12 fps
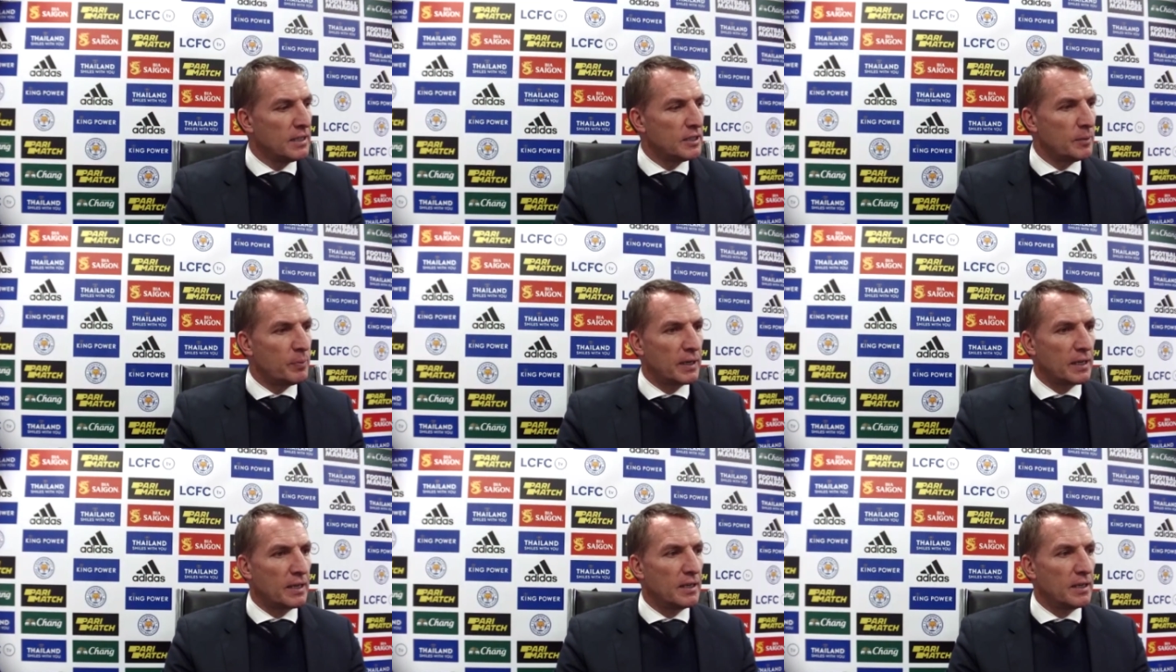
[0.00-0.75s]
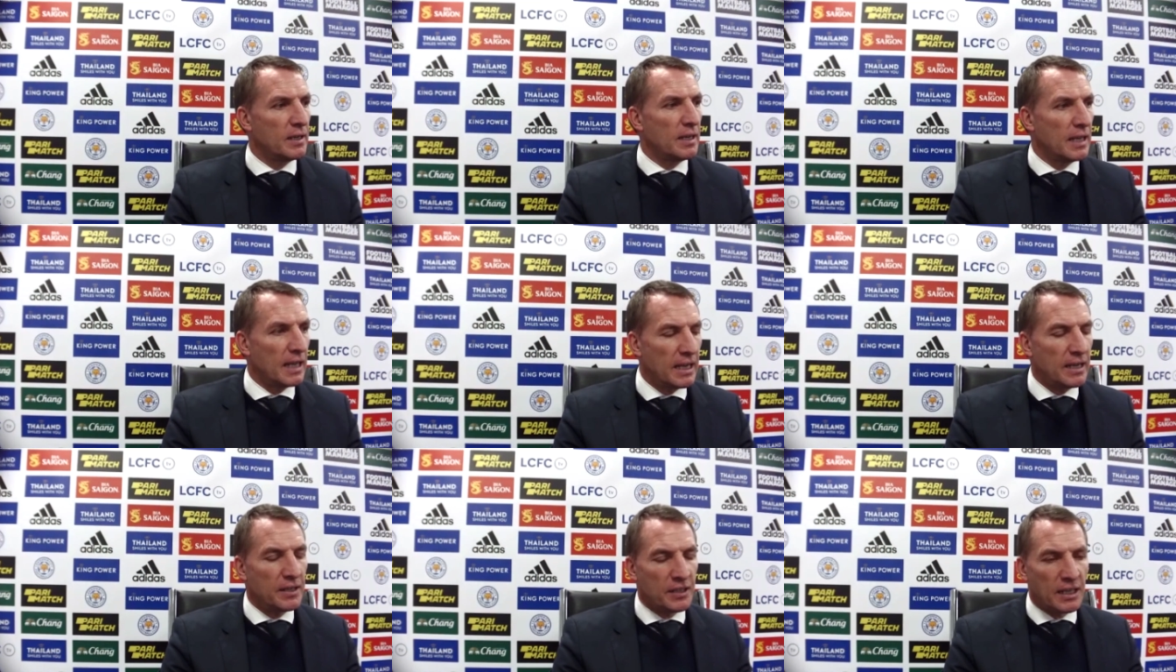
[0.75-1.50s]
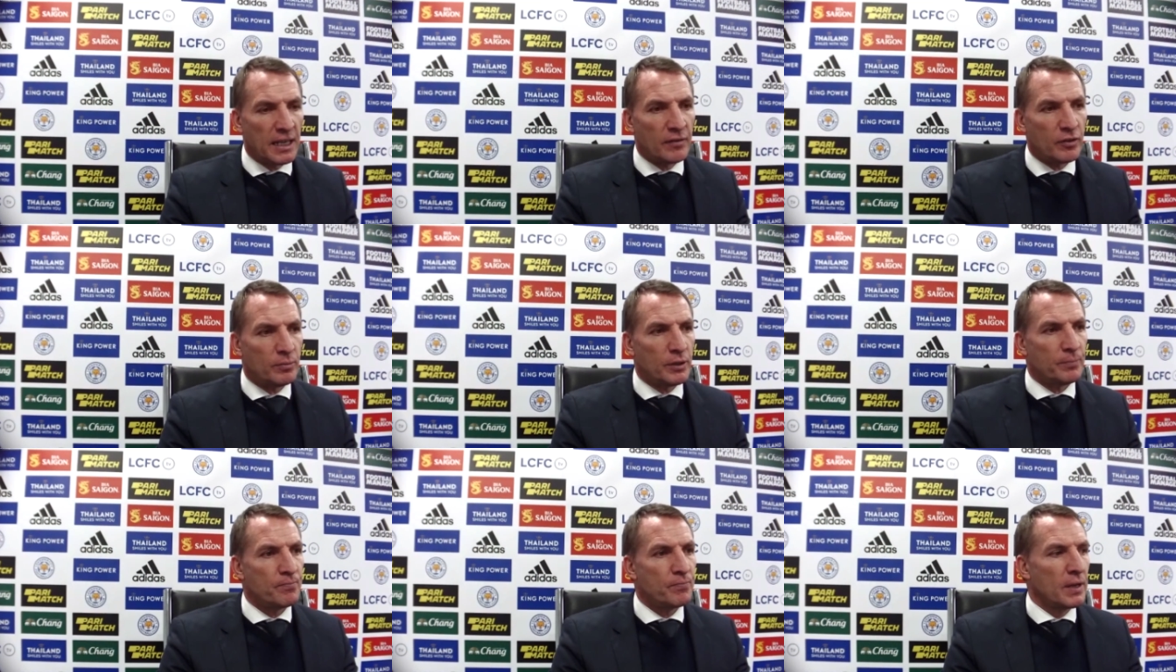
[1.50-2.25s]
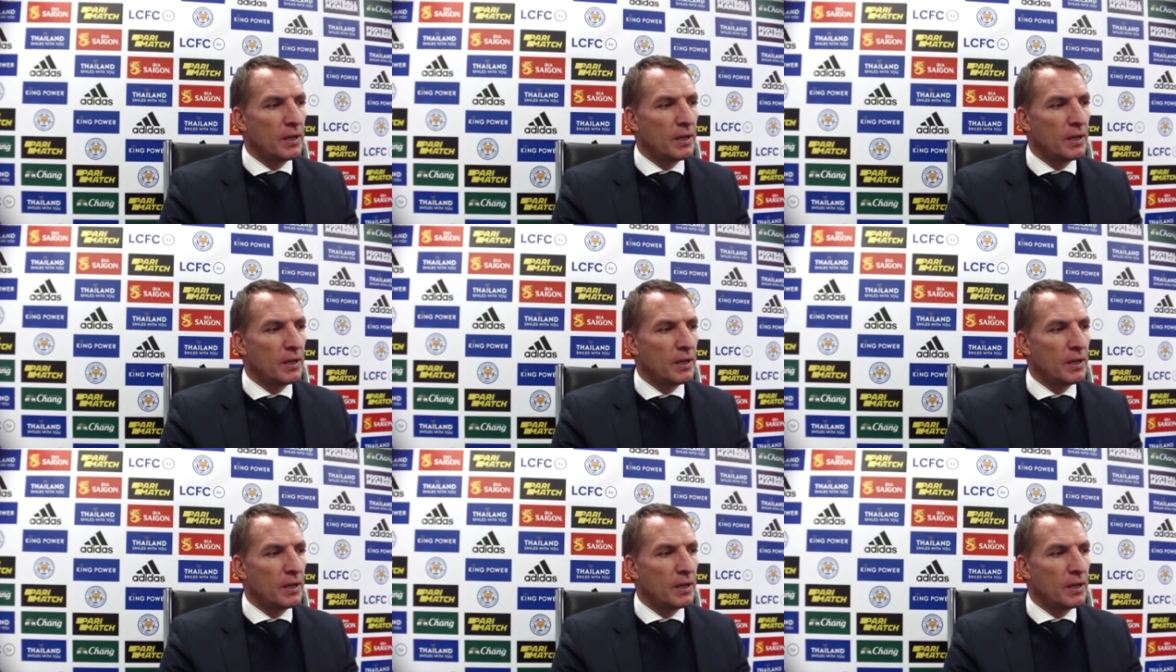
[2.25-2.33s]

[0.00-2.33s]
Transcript: to pick a, a, an eleven, but